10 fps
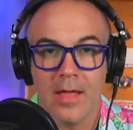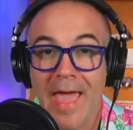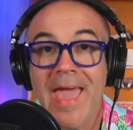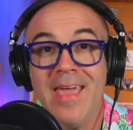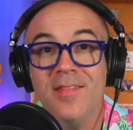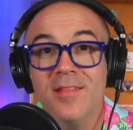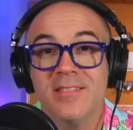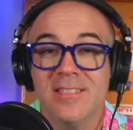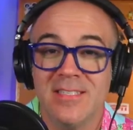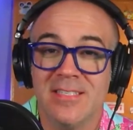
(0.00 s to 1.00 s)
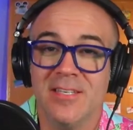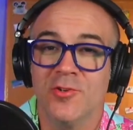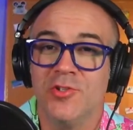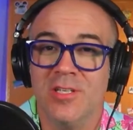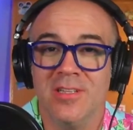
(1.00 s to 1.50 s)
Hey, this is
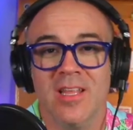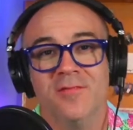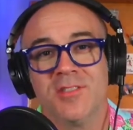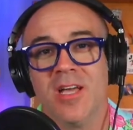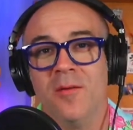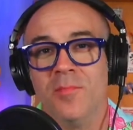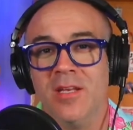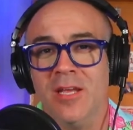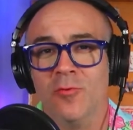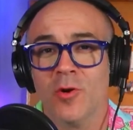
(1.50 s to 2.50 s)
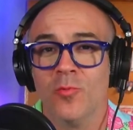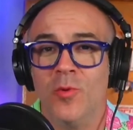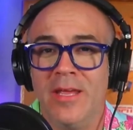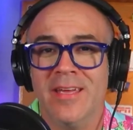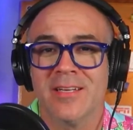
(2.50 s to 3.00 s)
Synergy Loves Company, where
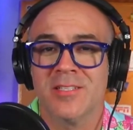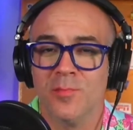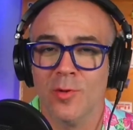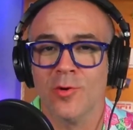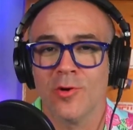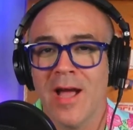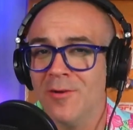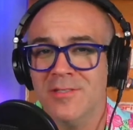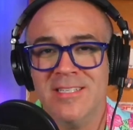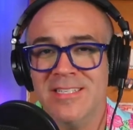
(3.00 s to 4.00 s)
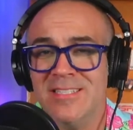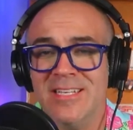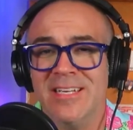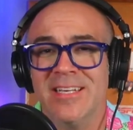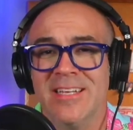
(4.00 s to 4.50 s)
we explore how
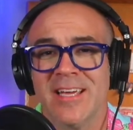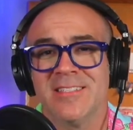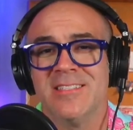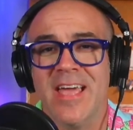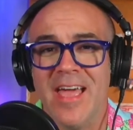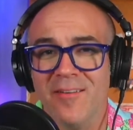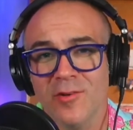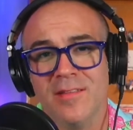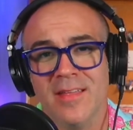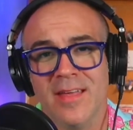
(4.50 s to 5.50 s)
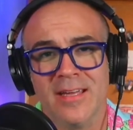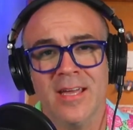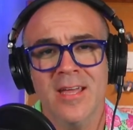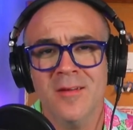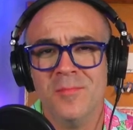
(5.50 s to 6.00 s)
Disney connects to everything
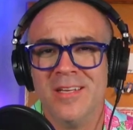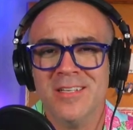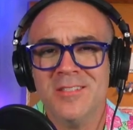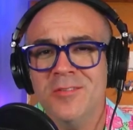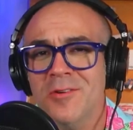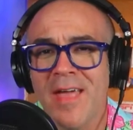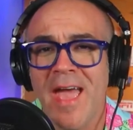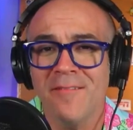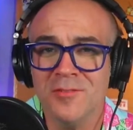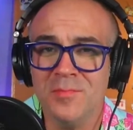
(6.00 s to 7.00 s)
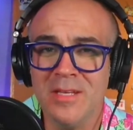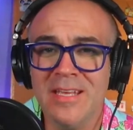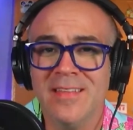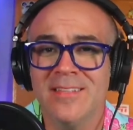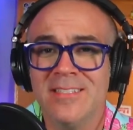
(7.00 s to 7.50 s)
because you don't have to
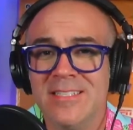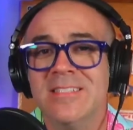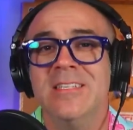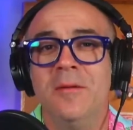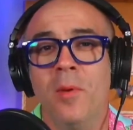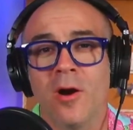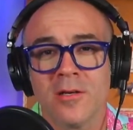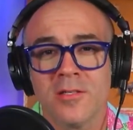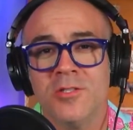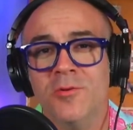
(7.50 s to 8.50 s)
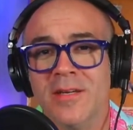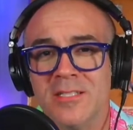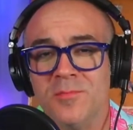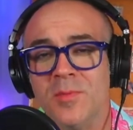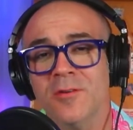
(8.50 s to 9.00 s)
be at the Disney parks to
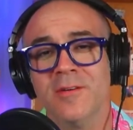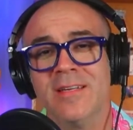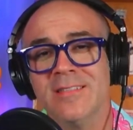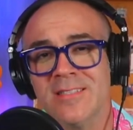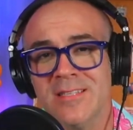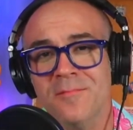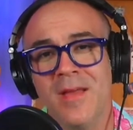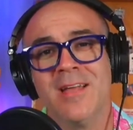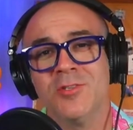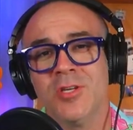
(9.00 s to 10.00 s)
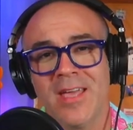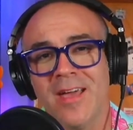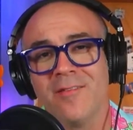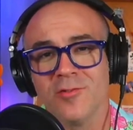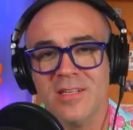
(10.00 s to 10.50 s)
experience the magic
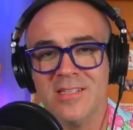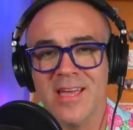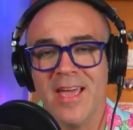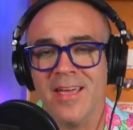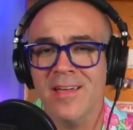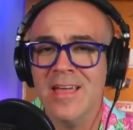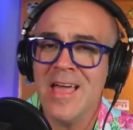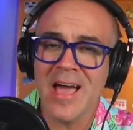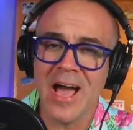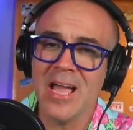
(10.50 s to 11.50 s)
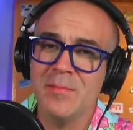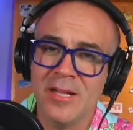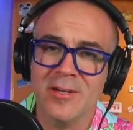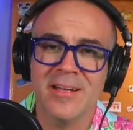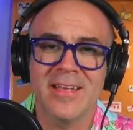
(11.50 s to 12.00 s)
every day. I'm
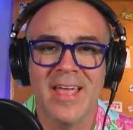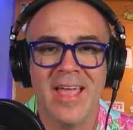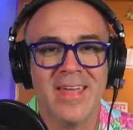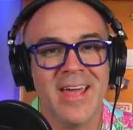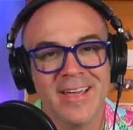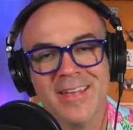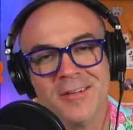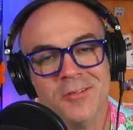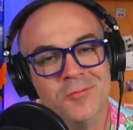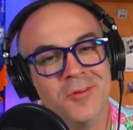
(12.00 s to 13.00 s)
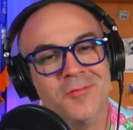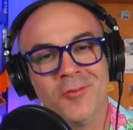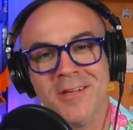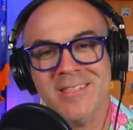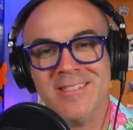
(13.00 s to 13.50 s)
Eric, and I got a good one
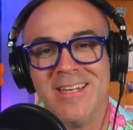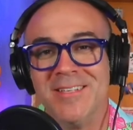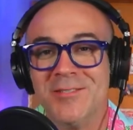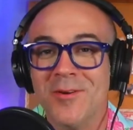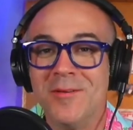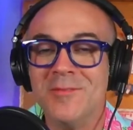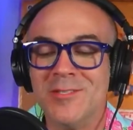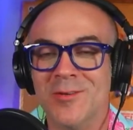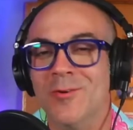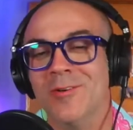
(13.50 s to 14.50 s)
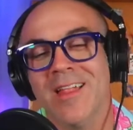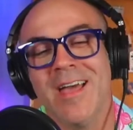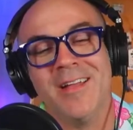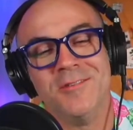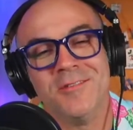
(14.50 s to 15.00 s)
for you today, so I'm so
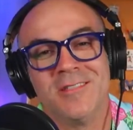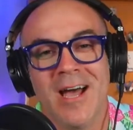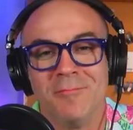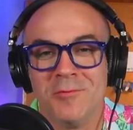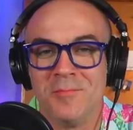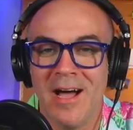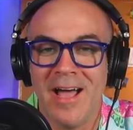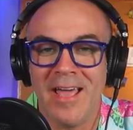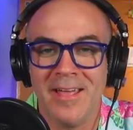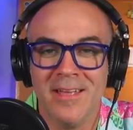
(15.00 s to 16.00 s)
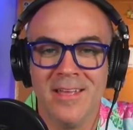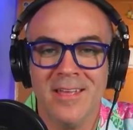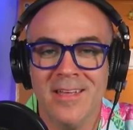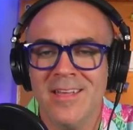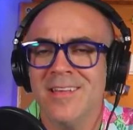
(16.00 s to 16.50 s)
glad you stopped by.
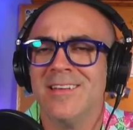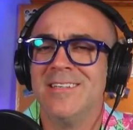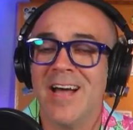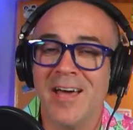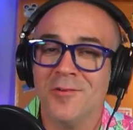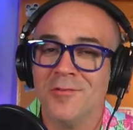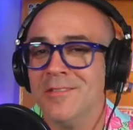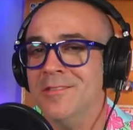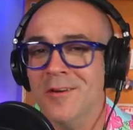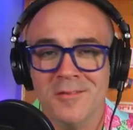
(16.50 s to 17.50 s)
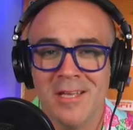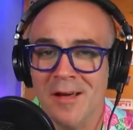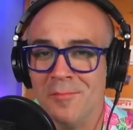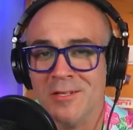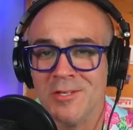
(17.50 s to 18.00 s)
God only knows
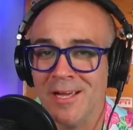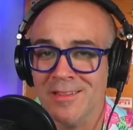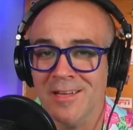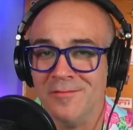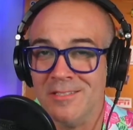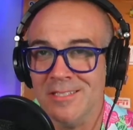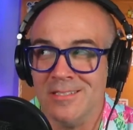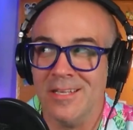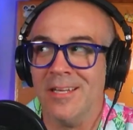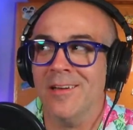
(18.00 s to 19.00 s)
how much I love Disney.